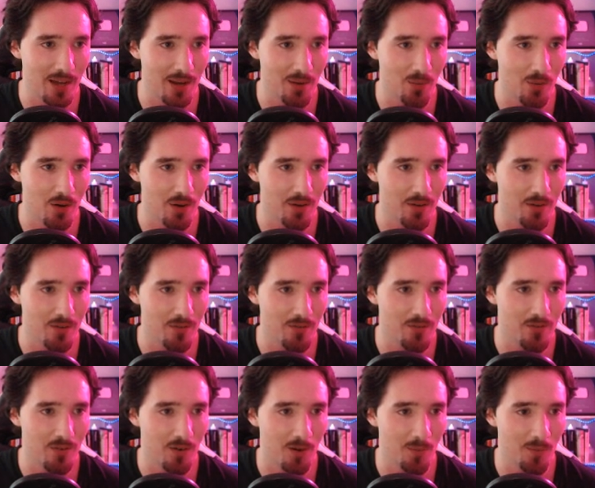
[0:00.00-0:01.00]
one
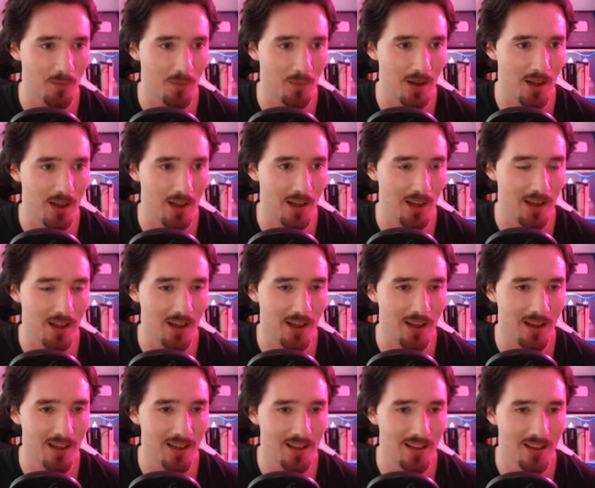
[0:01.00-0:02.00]
from
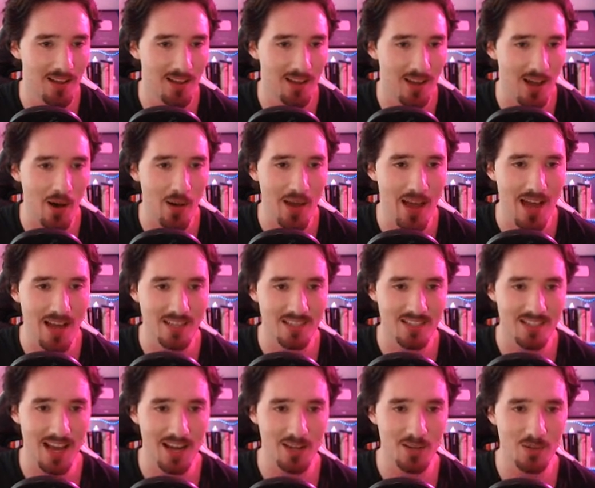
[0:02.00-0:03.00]

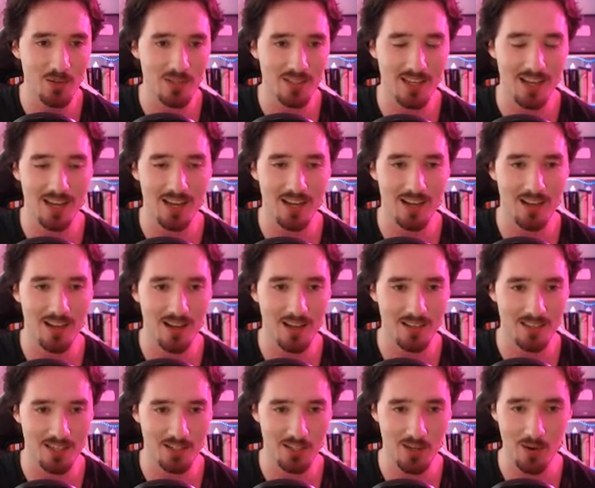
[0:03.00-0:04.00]
Saku
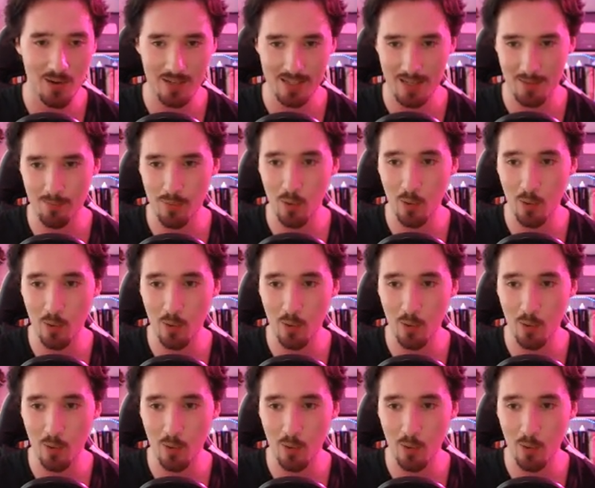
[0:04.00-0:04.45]
Satola said Paul